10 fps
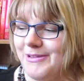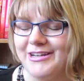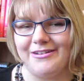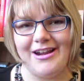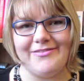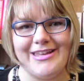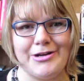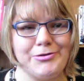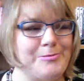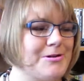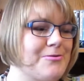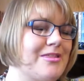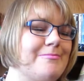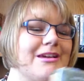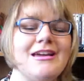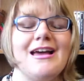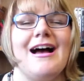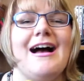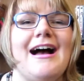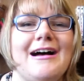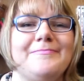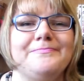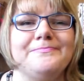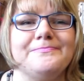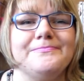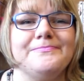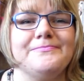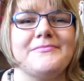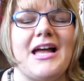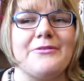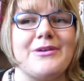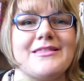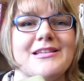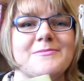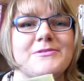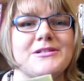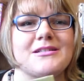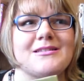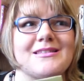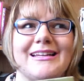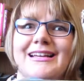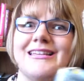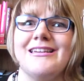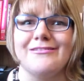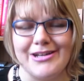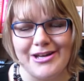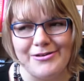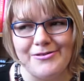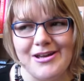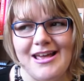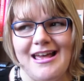but I don't have the actual book with me. I read these books like a year ago,